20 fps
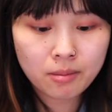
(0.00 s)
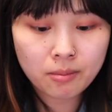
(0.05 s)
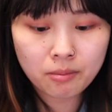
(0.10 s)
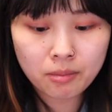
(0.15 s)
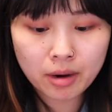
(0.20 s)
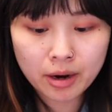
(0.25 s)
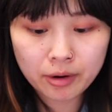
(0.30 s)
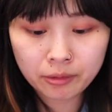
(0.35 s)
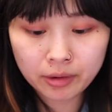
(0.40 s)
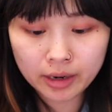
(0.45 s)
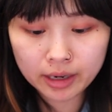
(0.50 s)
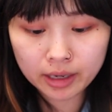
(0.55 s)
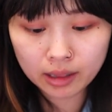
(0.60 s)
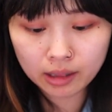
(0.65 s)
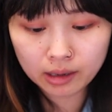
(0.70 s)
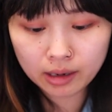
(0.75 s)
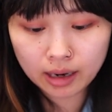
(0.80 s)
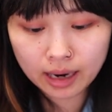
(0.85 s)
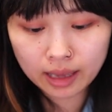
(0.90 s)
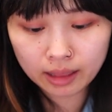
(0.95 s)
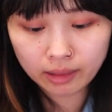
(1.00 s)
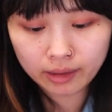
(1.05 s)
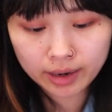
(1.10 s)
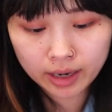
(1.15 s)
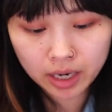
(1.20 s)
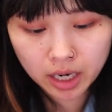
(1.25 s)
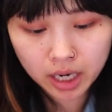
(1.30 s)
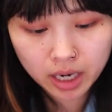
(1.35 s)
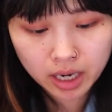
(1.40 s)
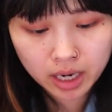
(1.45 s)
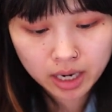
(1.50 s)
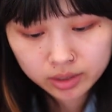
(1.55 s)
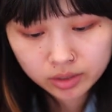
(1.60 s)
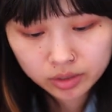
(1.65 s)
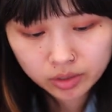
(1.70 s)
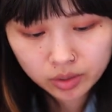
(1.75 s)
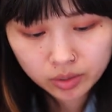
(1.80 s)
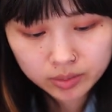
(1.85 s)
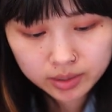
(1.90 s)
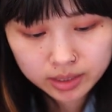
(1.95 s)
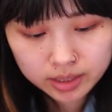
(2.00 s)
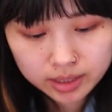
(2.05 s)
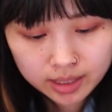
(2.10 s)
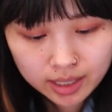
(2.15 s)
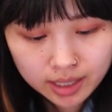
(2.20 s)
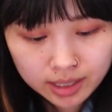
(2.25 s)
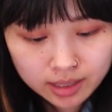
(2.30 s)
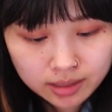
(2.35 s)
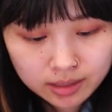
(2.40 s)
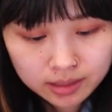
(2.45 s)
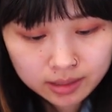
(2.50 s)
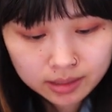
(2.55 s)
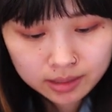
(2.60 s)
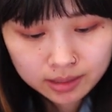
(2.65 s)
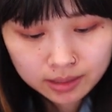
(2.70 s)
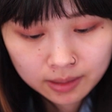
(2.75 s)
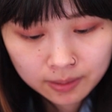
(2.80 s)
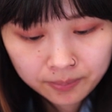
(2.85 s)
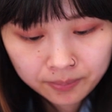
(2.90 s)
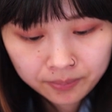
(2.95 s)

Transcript: my regular eyeliner. So it says,